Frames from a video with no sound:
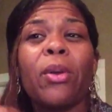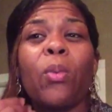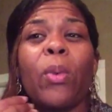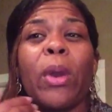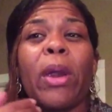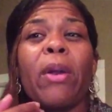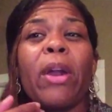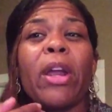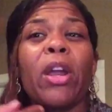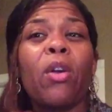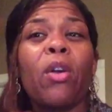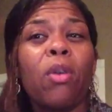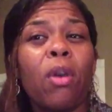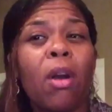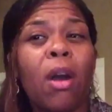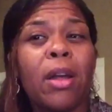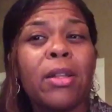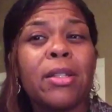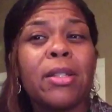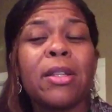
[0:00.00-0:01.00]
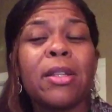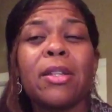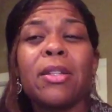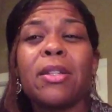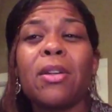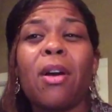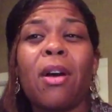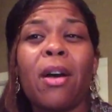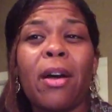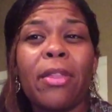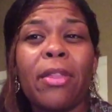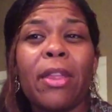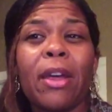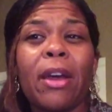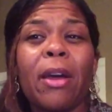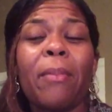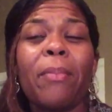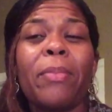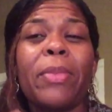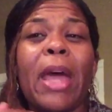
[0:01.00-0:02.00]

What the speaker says: wearing crosses on them?